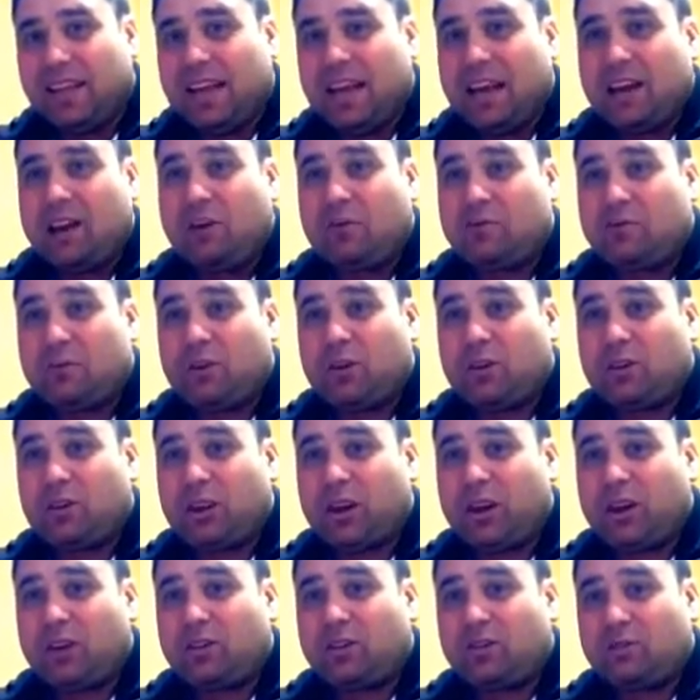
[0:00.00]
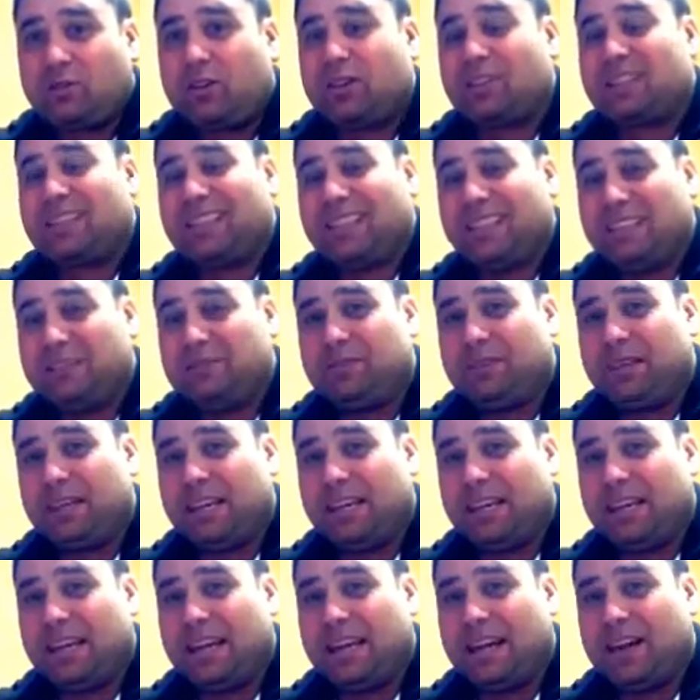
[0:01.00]
and I'm not going to risk lifting
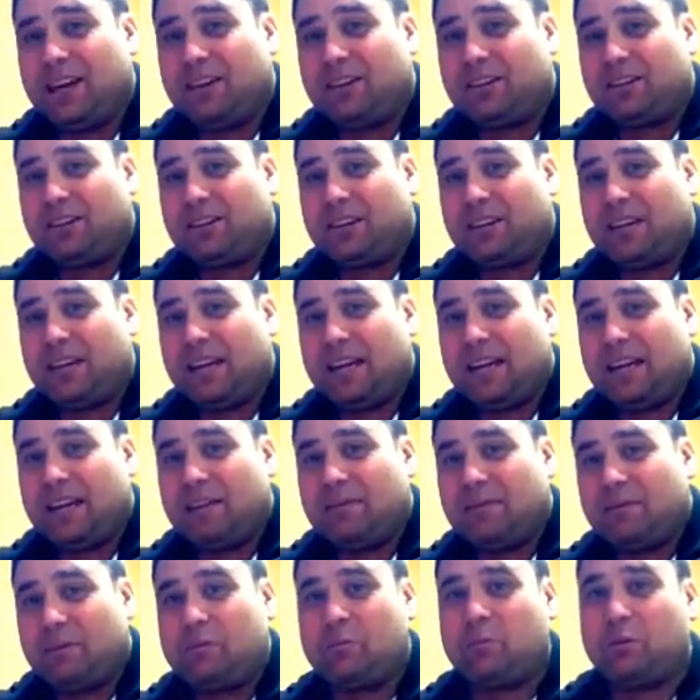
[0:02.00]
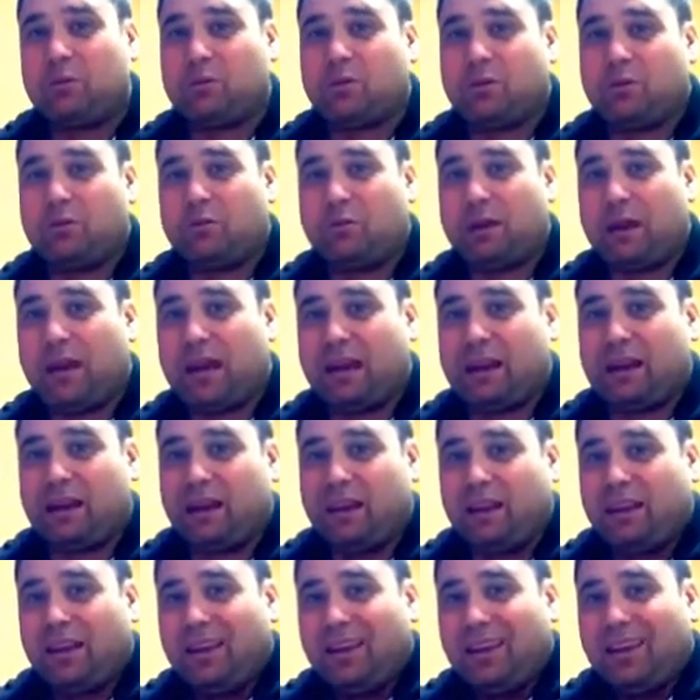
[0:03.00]
it out, poor old back,
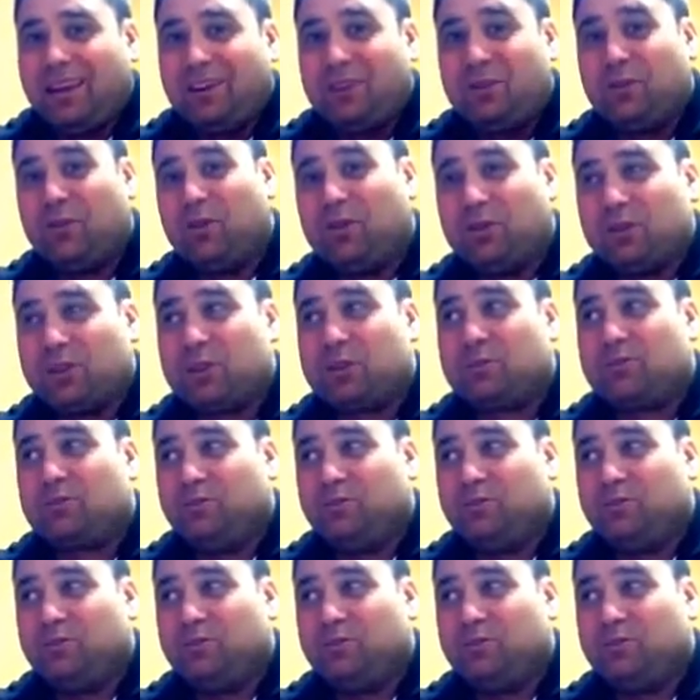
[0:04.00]
or